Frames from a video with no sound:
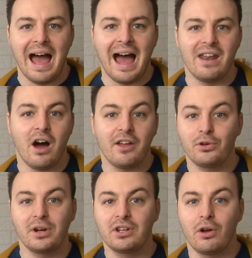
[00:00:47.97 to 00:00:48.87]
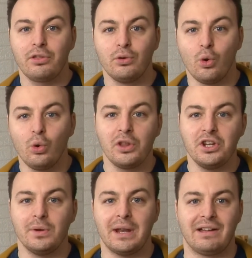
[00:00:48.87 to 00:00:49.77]
and I thought I'd go through all the
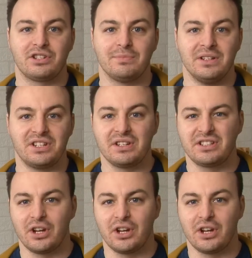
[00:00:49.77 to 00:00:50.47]
new announcements.